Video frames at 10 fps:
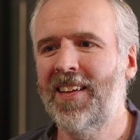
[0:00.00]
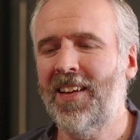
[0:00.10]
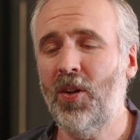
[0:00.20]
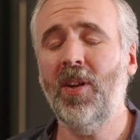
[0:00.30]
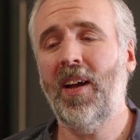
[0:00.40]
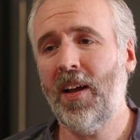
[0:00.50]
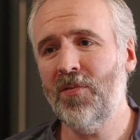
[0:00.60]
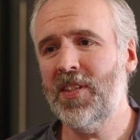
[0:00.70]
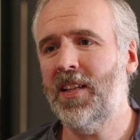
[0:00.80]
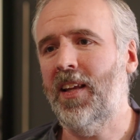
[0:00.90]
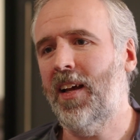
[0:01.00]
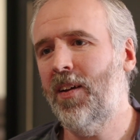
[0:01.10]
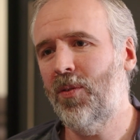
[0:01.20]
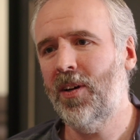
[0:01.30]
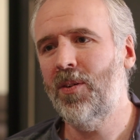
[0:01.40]
Although, having said
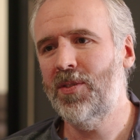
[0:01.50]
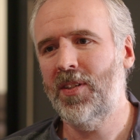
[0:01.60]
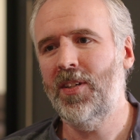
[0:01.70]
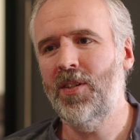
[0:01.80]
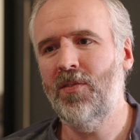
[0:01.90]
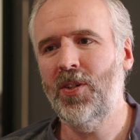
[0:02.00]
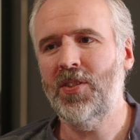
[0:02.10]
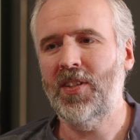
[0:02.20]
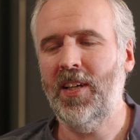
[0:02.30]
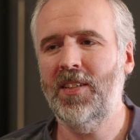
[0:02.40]
that, when I was at university,